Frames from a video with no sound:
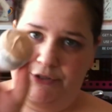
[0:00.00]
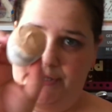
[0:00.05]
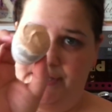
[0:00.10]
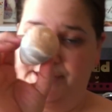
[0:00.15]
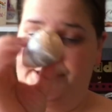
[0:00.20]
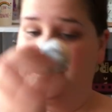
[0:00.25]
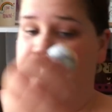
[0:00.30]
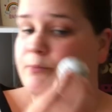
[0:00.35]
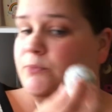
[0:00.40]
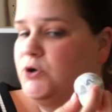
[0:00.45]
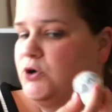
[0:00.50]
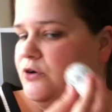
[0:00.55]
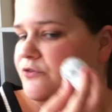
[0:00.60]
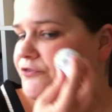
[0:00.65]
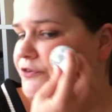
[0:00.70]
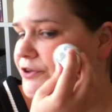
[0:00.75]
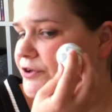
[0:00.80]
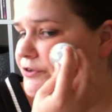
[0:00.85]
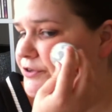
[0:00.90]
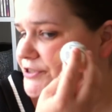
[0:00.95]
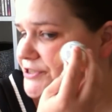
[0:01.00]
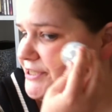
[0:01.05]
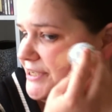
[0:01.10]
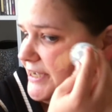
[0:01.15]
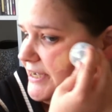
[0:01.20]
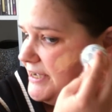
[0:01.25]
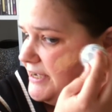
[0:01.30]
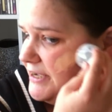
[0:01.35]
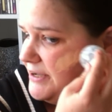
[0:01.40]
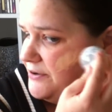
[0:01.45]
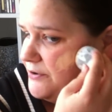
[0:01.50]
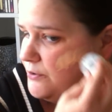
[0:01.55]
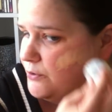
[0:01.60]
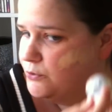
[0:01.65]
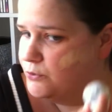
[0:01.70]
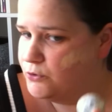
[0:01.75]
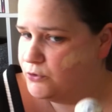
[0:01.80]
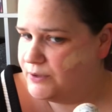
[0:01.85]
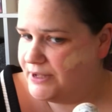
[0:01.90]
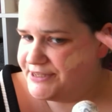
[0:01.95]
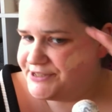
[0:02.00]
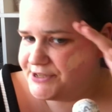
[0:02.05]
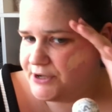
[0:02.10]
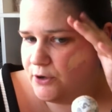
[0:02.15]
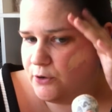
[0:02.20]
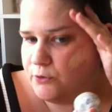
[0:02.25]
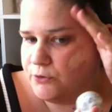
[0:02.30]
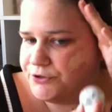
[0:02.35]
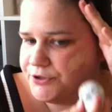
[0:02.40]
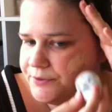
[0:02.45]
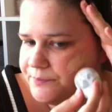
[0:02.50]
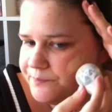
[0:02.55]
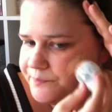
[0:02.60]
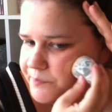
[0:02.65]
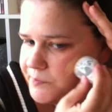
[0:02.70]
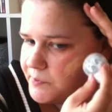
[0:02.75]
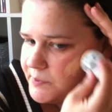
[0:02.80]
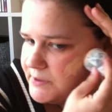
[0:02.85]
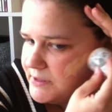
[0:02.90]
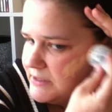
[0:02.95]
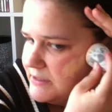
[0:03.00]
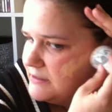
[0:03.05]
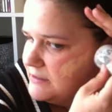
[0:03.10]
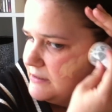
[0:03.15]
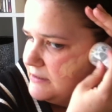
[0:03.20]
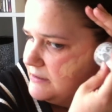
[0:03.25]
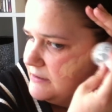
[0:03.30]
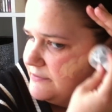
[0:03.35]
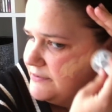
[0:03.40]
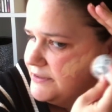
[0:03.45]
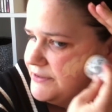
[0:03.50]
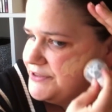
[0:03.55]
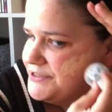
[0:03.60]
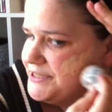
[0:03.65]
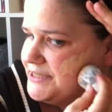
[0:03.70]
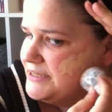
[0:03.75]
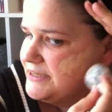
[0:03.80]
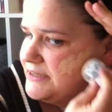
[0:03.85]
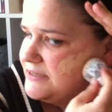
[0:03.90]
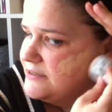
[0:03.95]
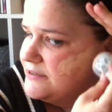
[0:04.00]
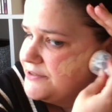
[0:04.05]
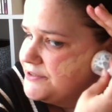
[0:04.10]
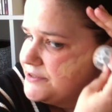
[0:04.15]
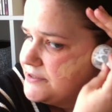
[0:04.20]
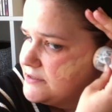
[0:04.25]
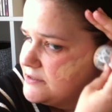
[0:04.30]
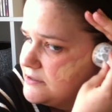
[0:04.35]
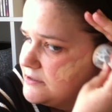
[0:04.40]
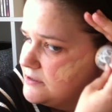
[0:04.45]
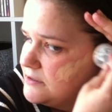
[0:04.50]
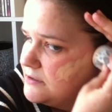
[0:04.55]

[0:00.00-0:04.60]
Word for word: Take some more for the other side. Ooh, that's cold. Feels nice.